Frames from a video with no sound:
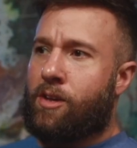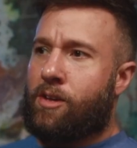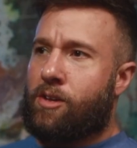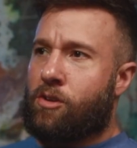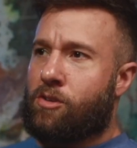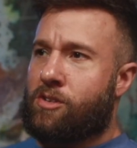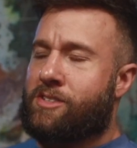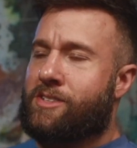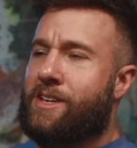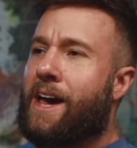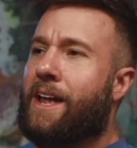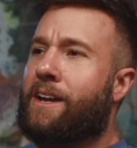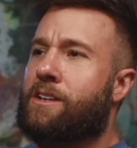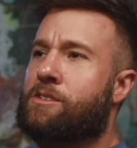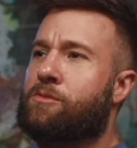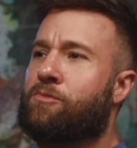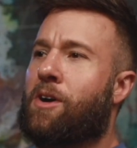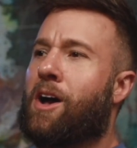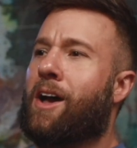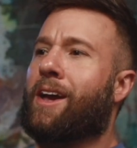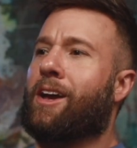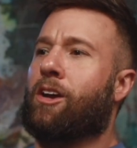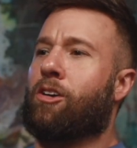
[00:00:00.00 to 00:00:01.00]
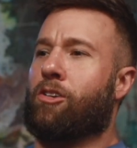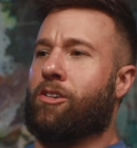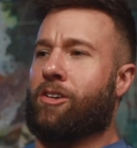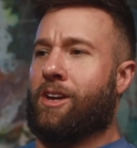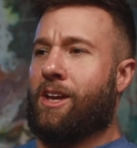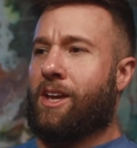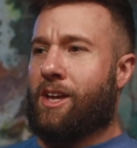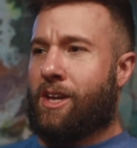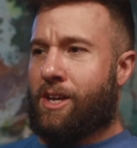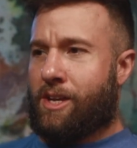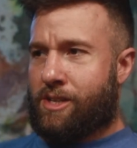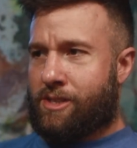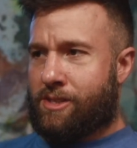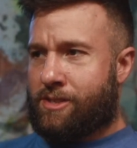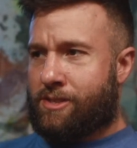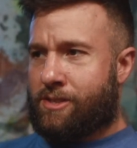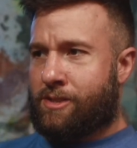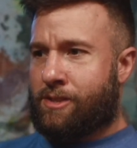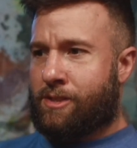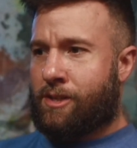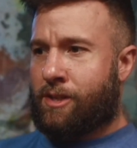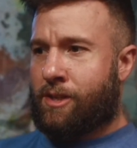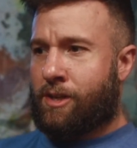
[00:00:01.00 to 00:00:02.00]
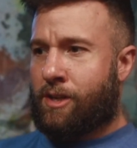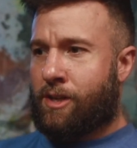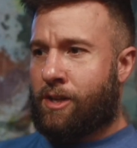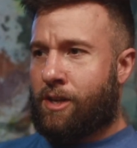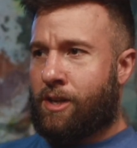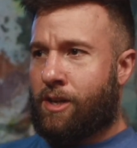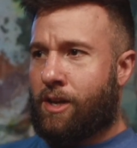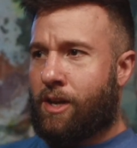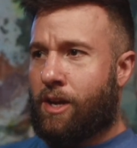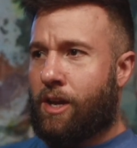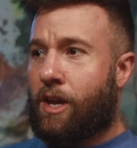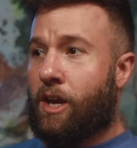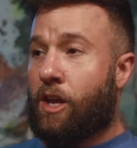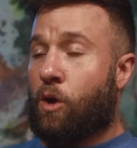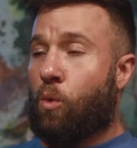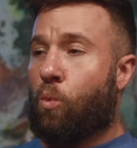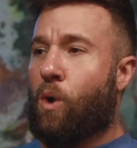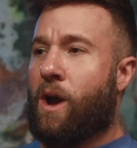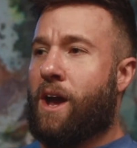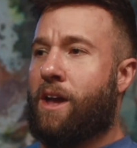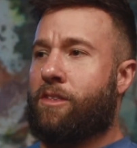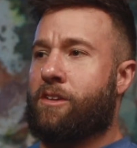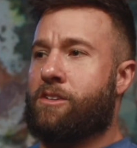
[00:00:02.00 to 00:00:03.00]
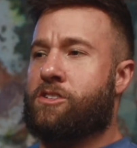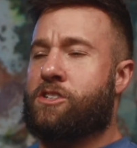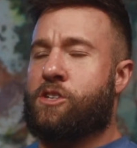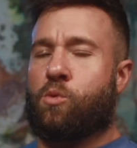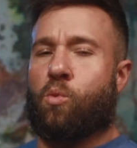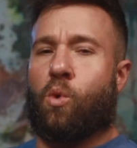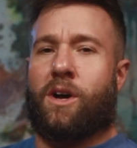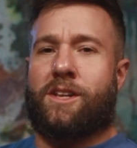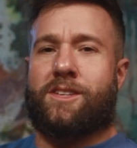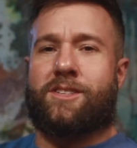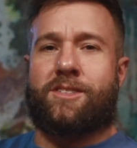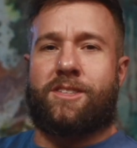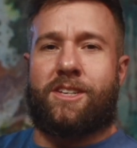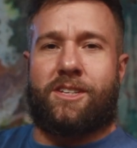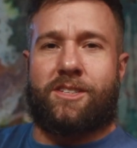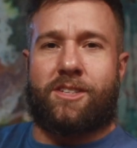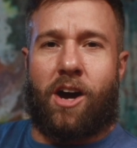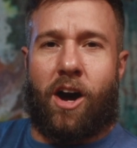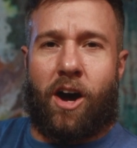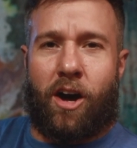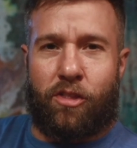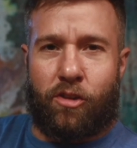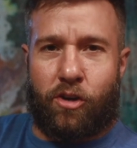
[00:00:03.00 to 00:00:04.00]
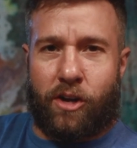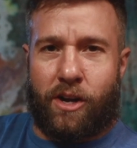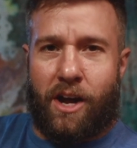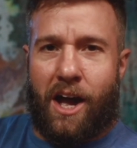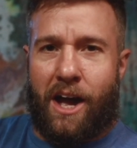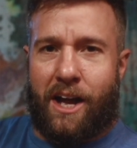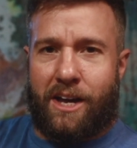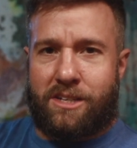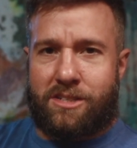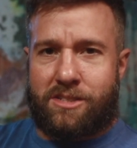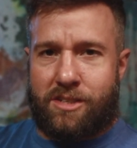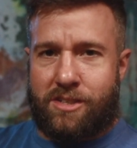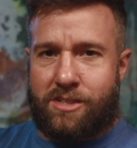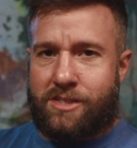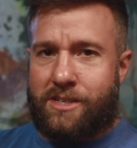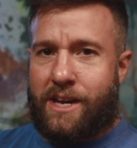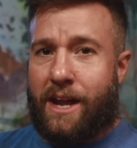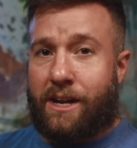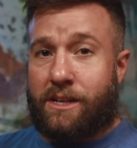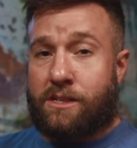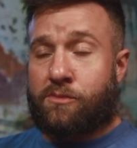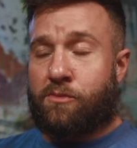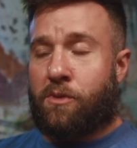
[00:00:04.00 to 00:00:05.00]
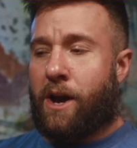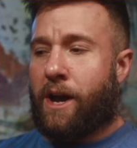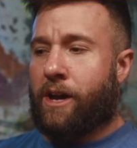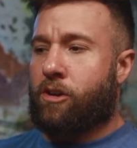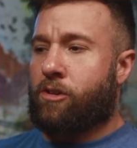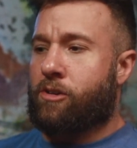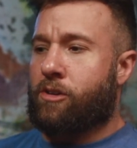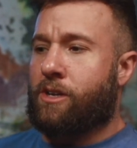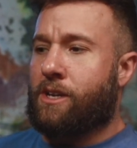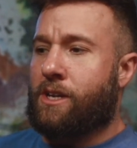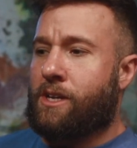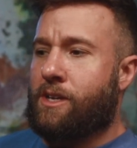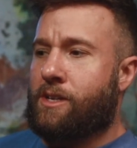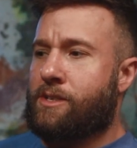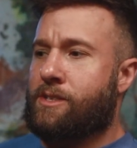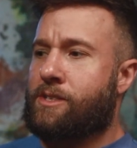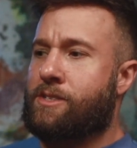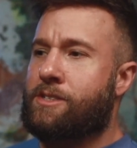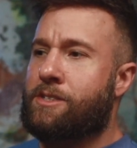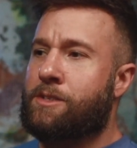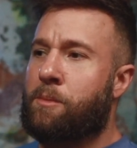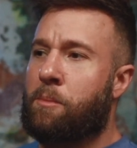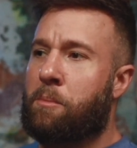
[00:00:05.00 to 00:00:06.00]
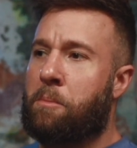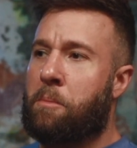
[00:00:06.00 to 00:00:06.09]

You're satisfying her needs in a way that she wants these other guys to satisfy her needs,